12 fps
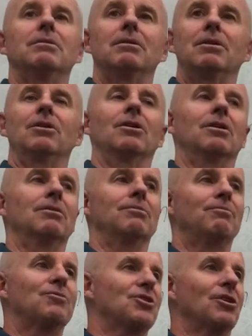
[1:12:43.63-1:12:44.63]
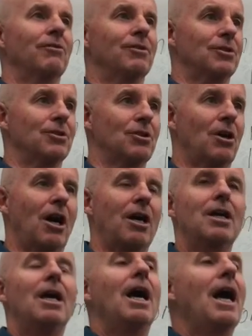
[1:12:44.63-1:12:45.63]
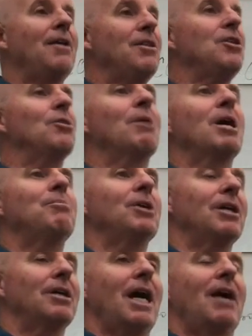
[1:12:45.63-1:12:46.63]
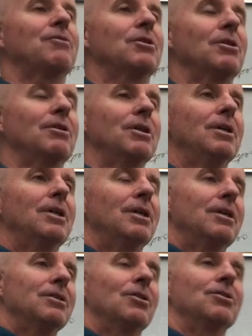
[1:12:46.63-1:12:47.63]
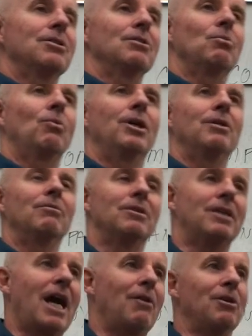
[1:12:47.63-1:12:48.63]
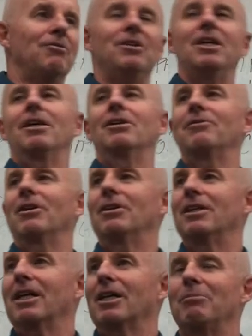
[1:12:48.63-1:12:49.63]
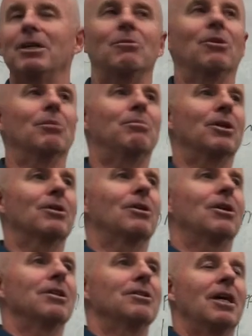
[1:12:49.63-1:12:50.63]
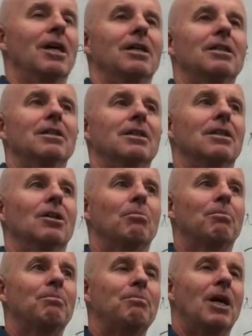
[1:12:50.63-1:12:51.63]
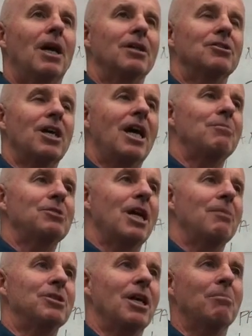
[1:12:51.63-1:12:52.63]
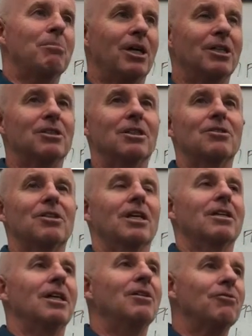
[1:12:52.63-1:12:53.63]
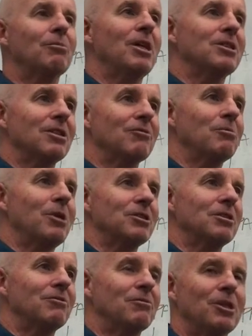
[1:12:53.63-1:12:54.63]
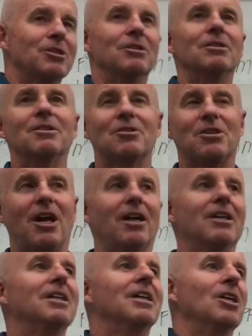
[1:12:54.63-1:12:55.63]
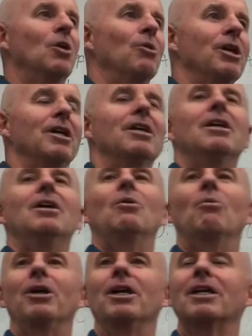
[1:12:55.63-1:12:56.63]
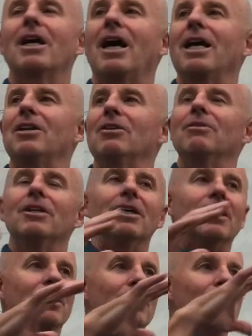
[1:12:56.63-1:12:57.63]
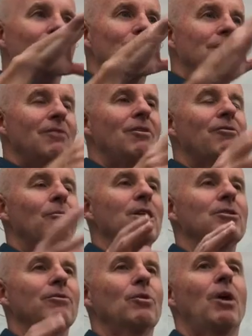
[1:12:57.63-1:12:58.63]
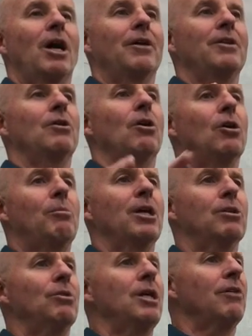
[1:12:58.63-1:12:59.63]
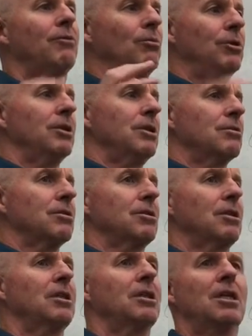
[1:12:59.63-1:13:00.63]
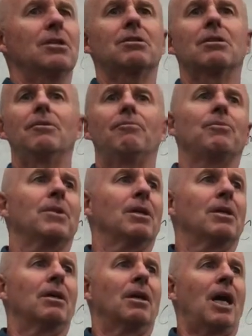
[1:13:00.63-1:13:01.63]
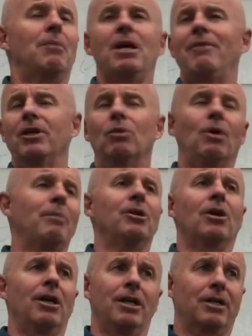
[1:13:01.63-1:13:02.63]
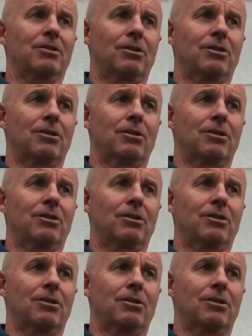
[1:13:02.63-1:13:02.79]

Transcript: your services are. And then there might be, after, there's one, Gary Vee, I don't know if you ever heard that guy, but he wrote a book called, Jab, Jab, Jab, Punch. And it's like information, information, information, sell. You know, where you kind of, you give information for a while, and then, oh, by the way, if you're really interested in this, I'm having a webinar next